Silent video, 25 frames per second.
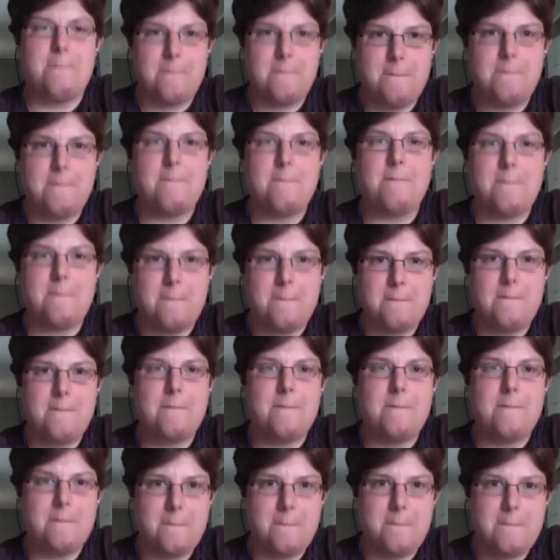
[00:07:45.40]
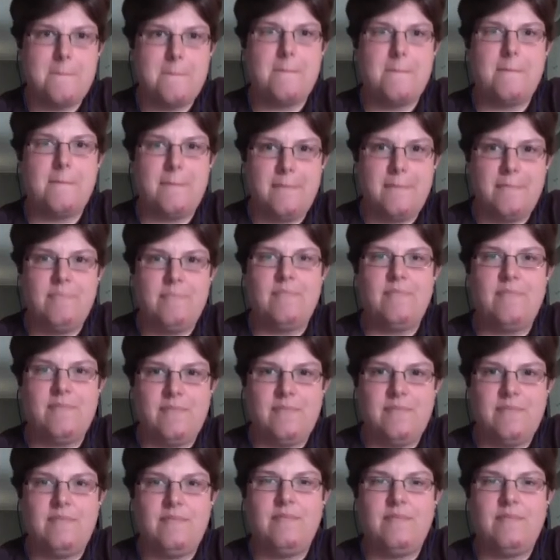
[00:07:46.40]

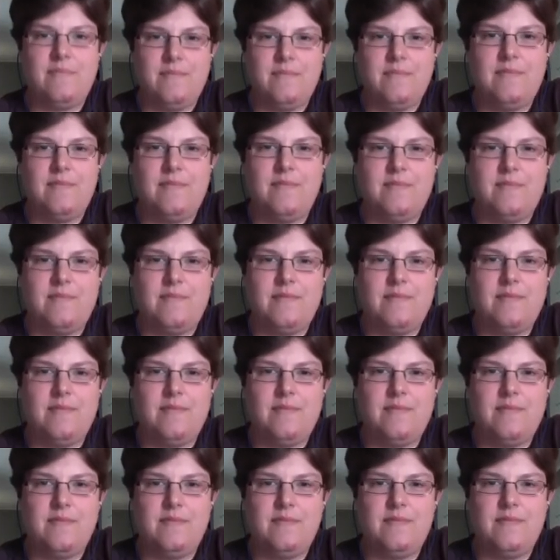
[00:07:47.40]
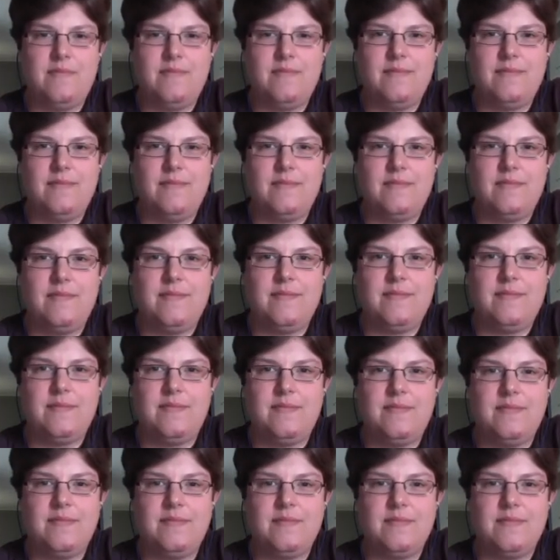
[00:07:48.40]

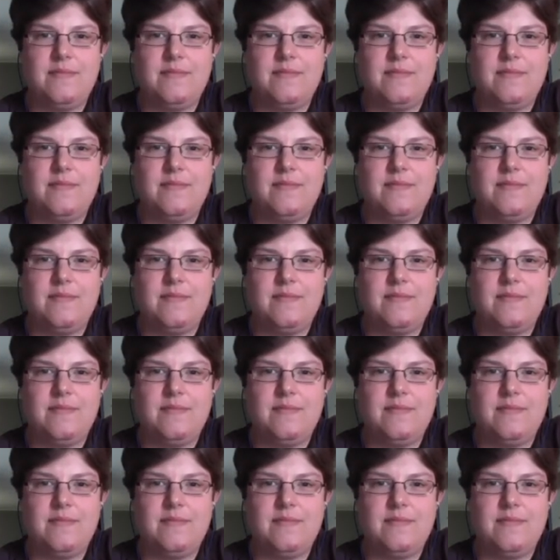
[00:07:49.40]
This person isn't speaking.